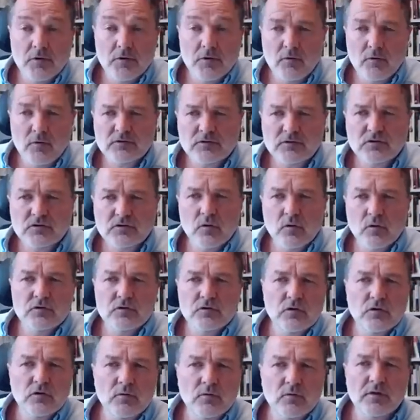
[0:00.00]
also,
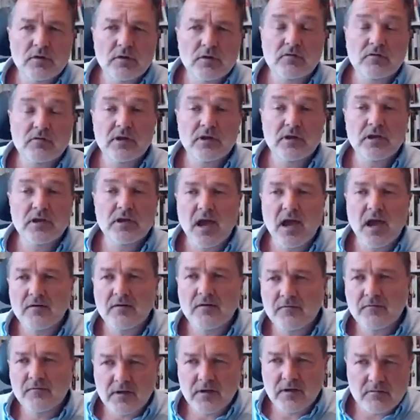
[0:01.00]
the 3
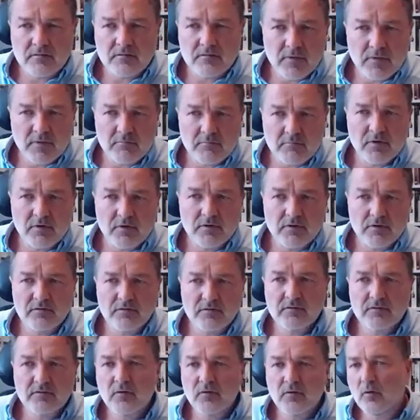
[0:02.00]
African
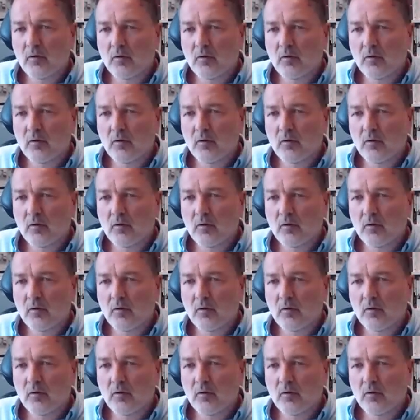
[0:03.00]
members